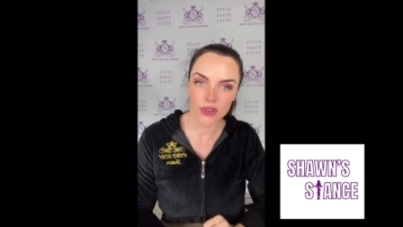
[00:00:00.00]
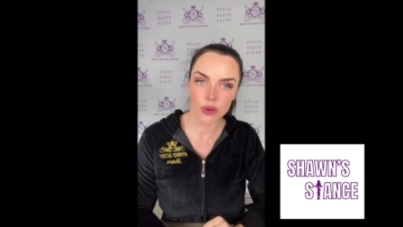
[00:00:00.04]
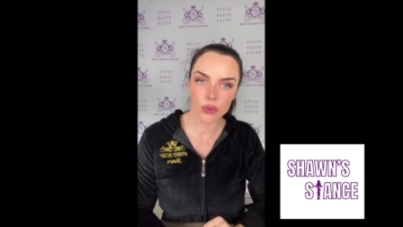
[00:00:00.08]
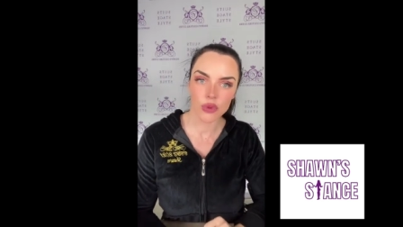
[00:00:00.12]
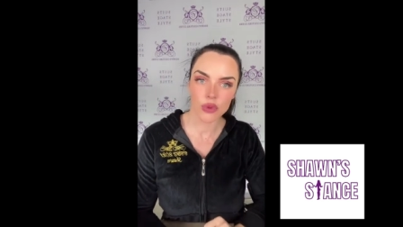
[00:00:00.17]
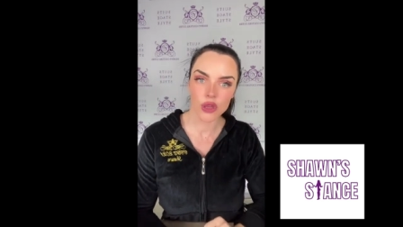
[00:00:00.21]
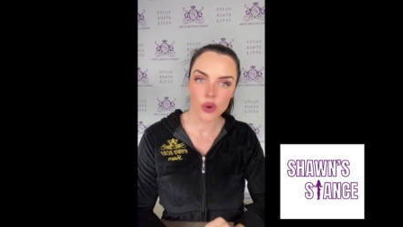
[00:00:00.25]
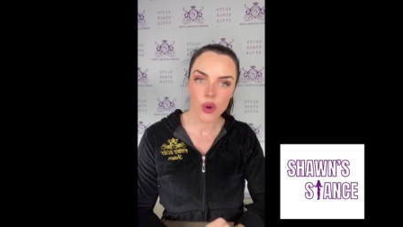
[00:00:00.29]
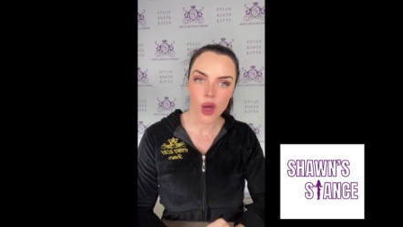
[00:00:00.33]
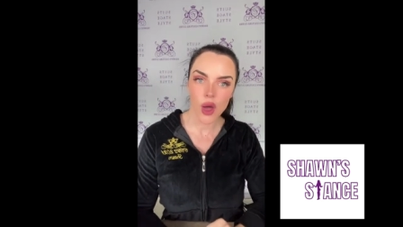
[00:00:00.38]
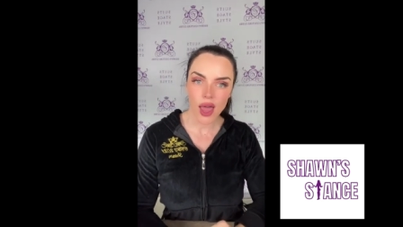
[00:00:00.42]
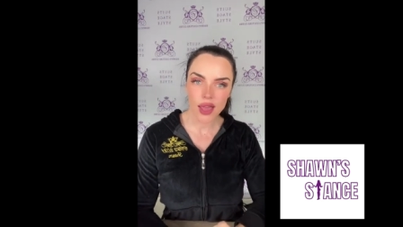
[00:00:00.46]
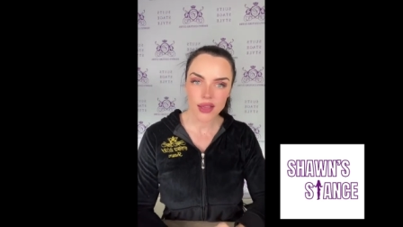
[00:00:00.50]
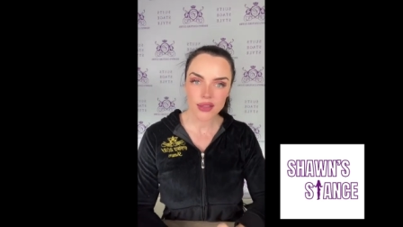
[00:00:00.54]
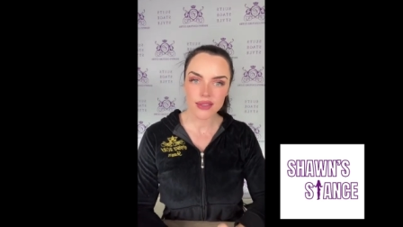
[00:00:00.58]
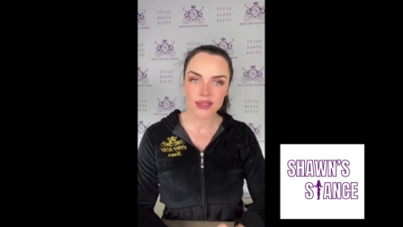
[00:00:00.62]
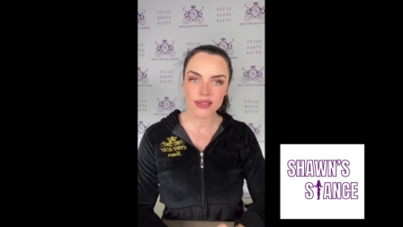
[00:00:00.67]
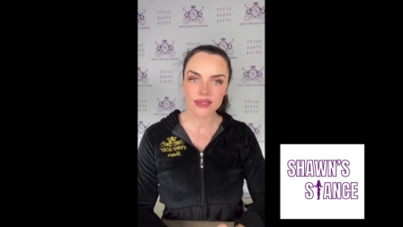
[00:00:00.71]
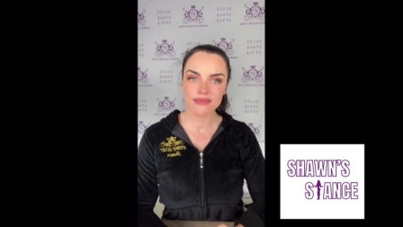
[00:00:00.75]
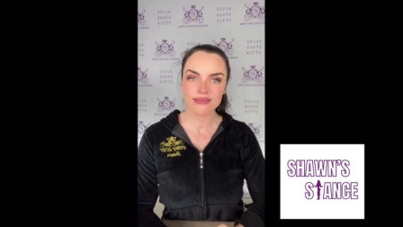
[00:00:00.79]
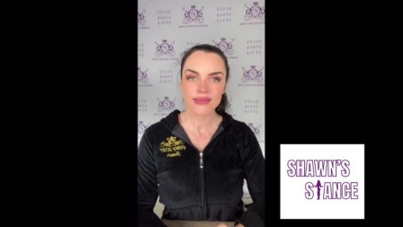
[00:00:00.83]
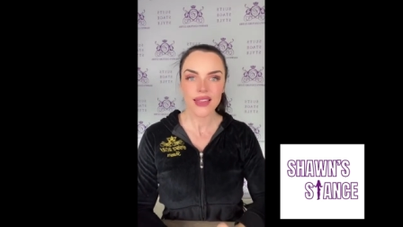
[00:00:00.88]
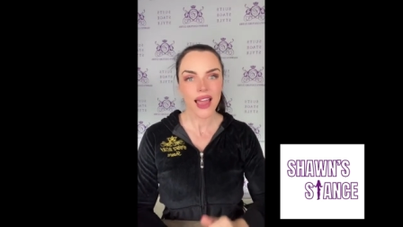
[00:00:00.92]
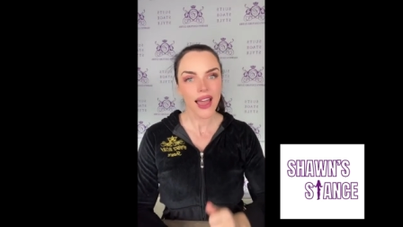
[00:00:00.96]
feed with you
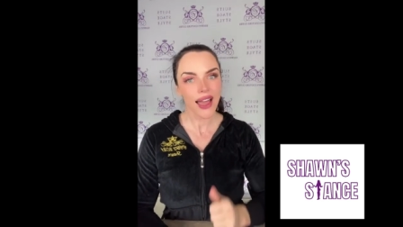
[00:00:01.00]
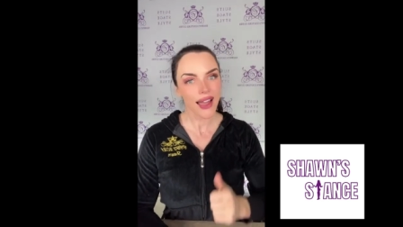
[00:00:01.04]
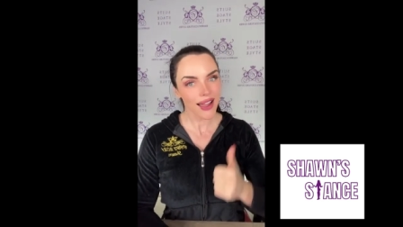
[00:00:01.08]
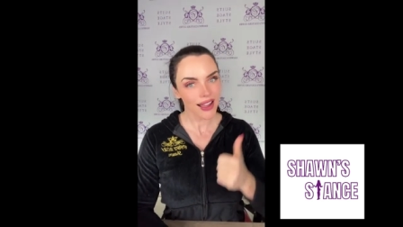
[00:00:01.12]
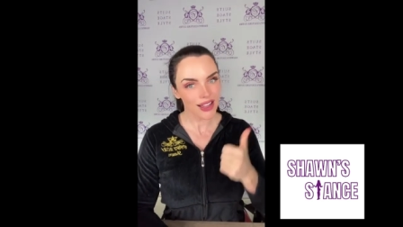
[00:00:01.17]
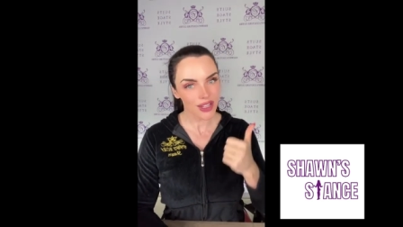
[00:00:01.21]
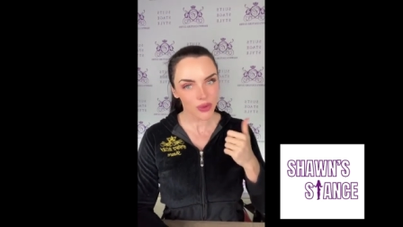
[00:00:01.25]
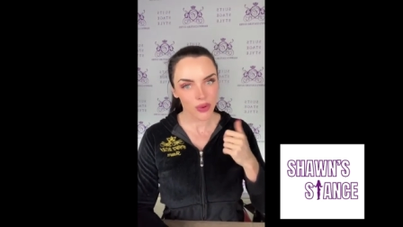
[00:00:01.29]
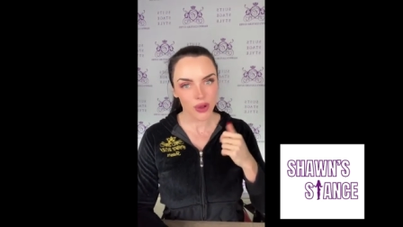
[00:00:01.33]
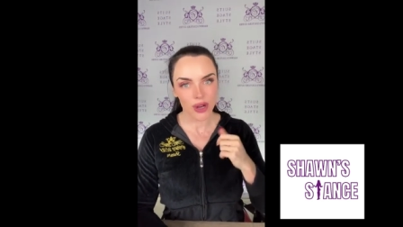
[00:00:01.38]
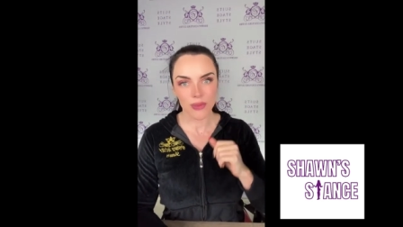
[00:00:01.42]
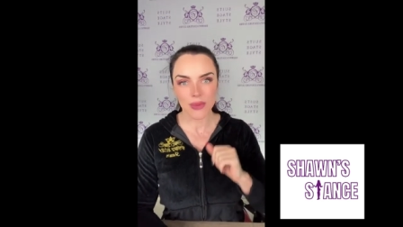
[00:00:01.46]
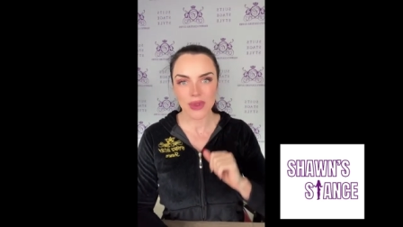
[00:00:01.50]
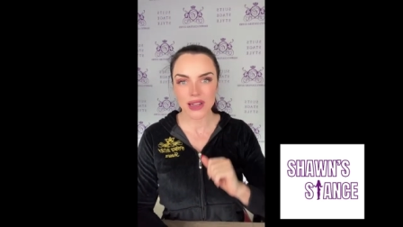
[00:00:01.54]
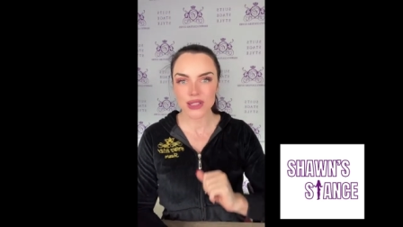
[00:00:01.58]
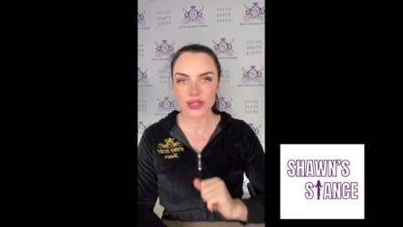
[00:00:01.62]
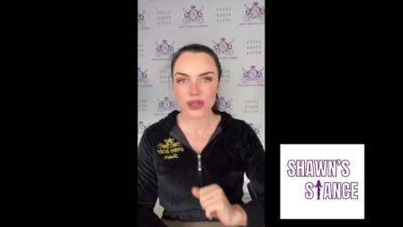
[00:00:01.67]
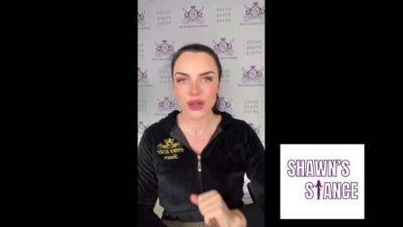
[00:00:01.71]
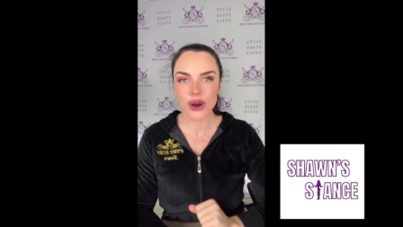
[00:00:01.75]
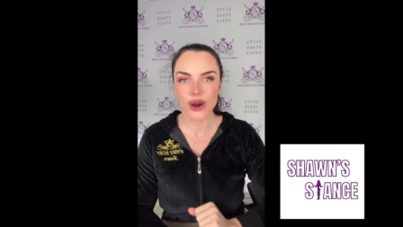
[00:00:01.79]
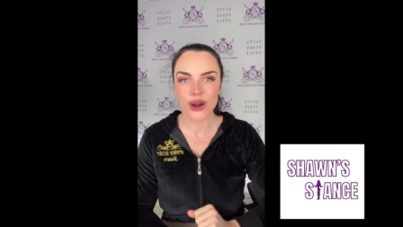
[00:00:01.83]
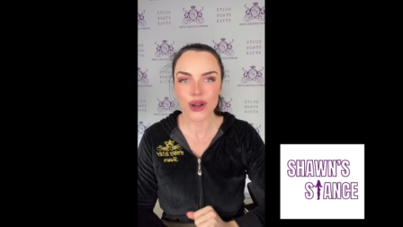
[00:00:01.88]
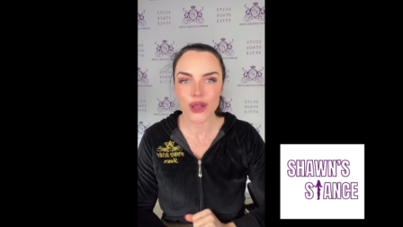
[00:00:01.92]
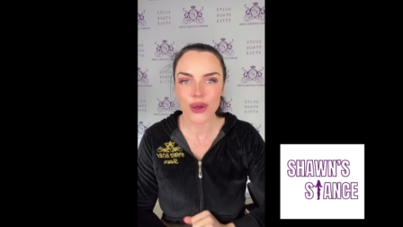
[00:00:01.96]
guys, I got twenty
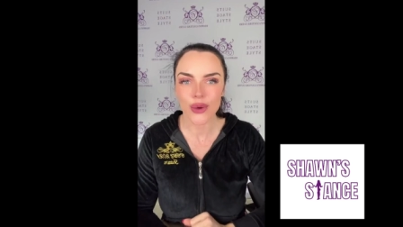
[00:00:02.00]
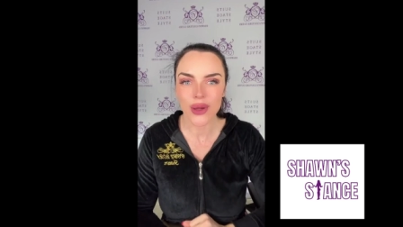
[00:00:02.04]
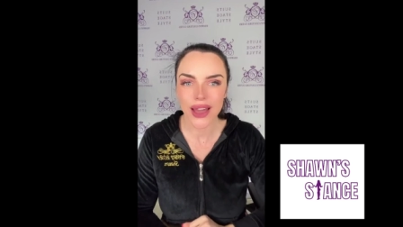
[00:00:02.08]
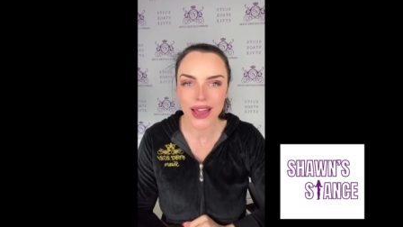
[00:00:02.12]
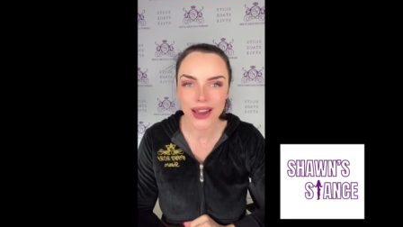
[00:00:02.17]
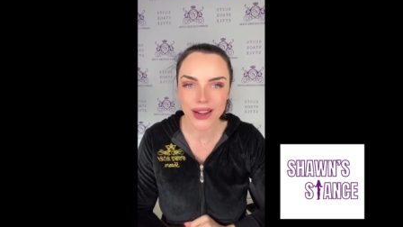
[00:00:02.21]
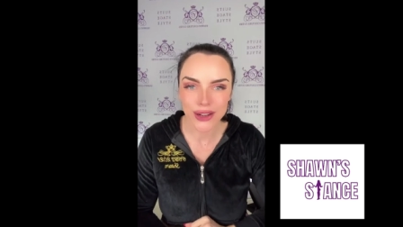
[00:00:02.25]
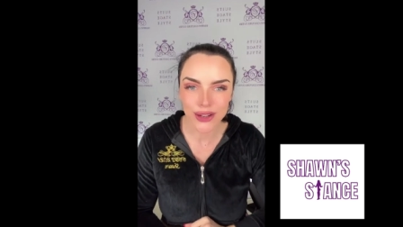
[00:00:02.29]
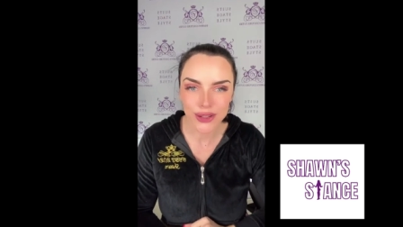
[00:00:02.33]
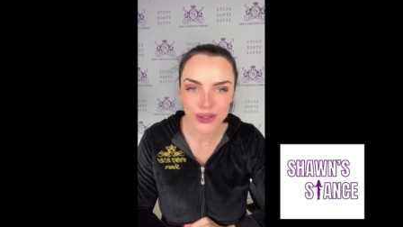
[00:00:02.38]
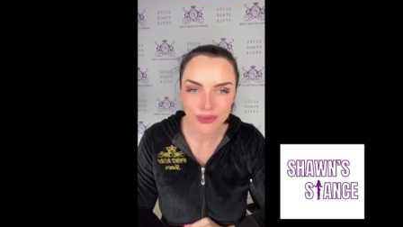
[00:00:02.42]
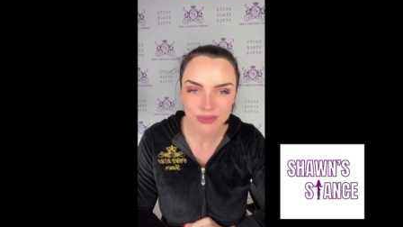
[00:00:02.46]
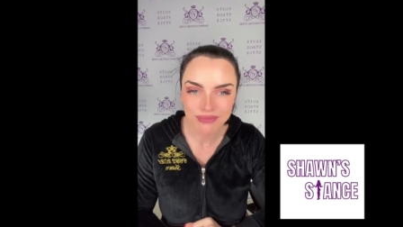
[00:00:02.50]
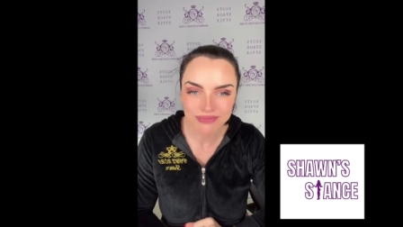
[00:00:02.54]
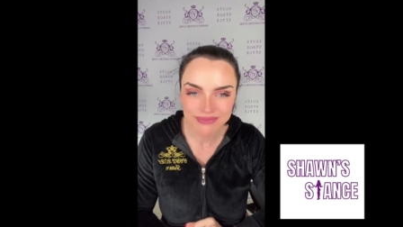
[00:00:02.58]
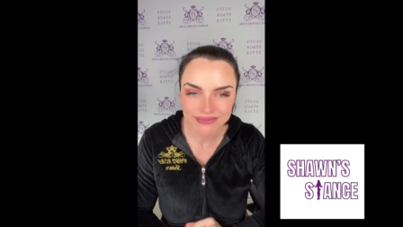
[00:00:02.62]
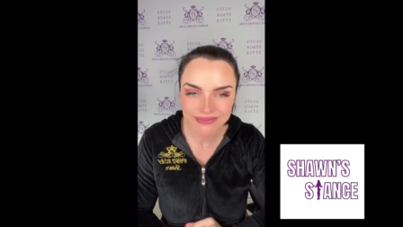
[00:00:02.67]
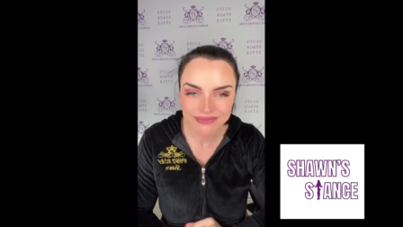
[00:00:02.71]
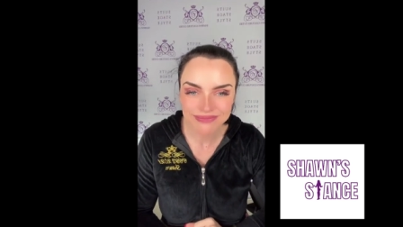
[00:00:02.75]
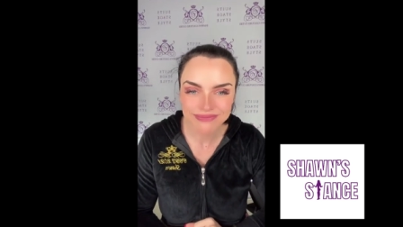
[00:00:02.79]
minutes of cardio I gotta do.